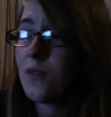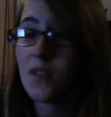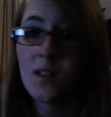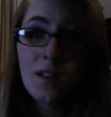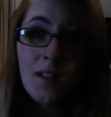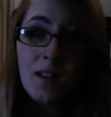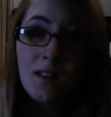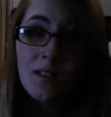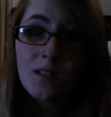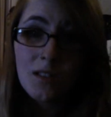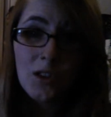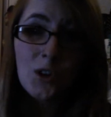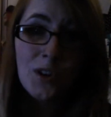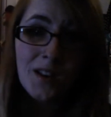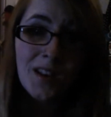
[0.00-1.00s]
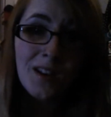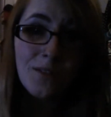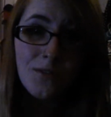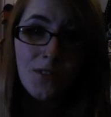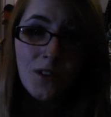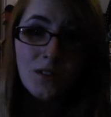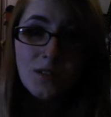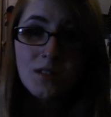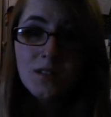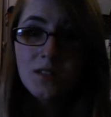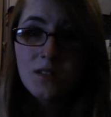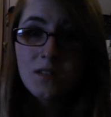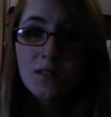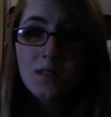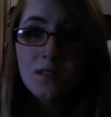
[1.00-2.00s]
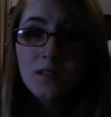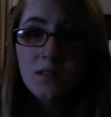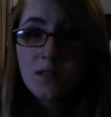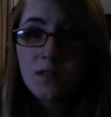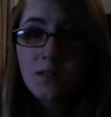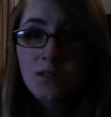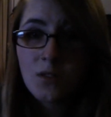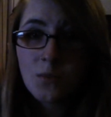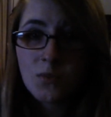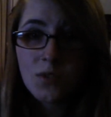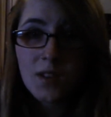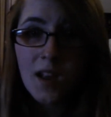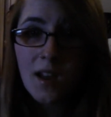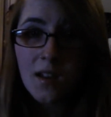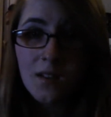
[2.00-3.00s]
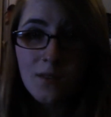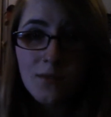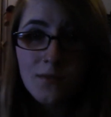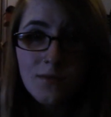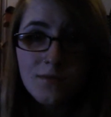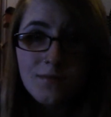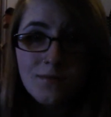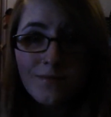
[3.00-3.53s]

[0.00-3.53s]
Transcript: feel like learning it first. So I'm just kind of